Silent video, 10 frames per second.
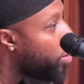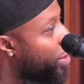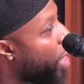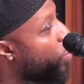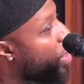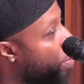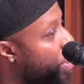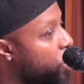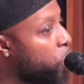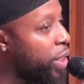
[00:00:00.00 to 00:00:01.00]
That we could
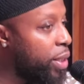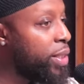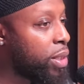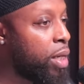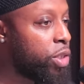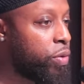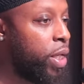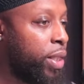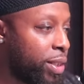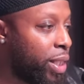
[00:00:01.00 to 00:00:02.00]
be doing in this country,
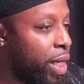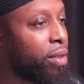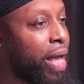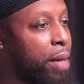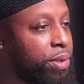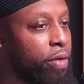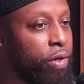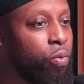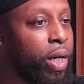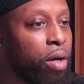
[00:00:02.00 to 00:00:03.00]
in this land of
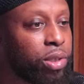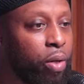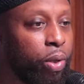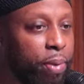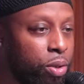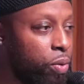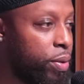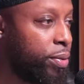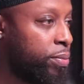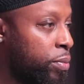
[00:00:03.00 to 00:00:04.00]
captivity? What else can we be
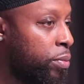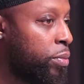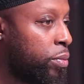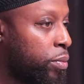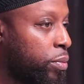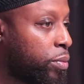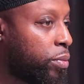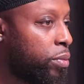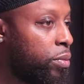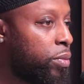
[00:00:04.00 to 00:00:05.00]
doing?
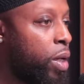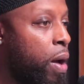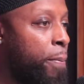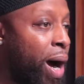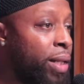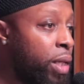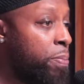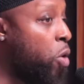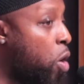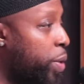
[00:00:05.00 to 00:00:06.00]
Bonding
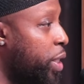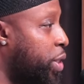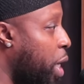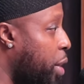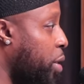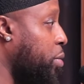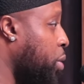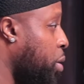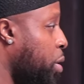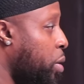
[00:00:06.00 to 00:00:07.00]
more with each other. With each other.
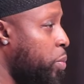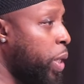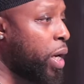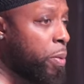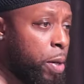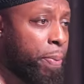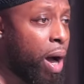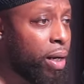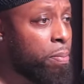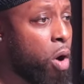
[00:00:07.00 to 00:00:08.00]
We can be
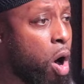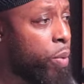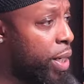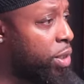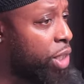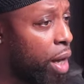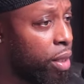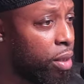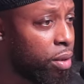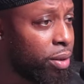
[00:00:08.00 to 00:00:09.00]
bonding more with each
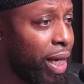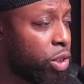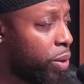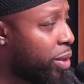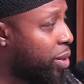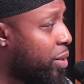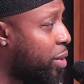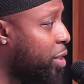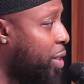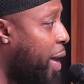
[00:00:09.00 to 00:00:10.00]
other. That's what the
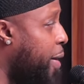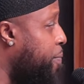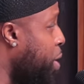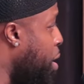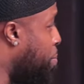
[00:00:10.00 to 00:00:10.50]
sister said.